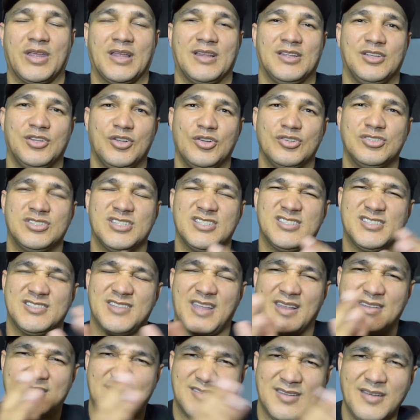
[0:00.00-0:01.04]
And you know, just
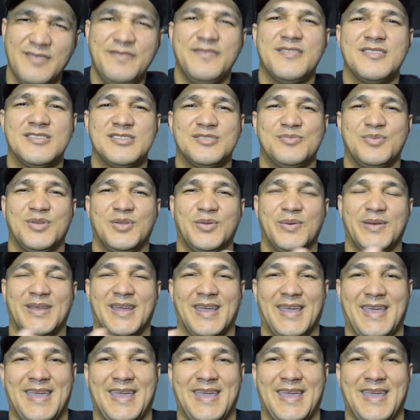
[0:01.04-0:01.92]
that difference between a